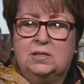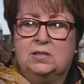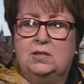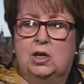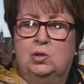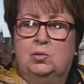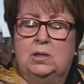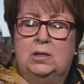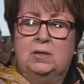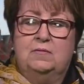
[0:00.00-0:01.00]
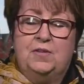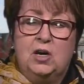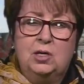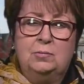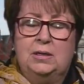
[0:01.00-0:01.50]
There's no
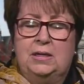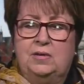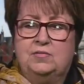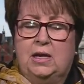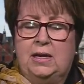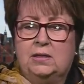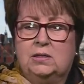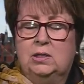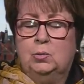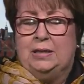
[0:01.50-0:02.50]
firm leave date.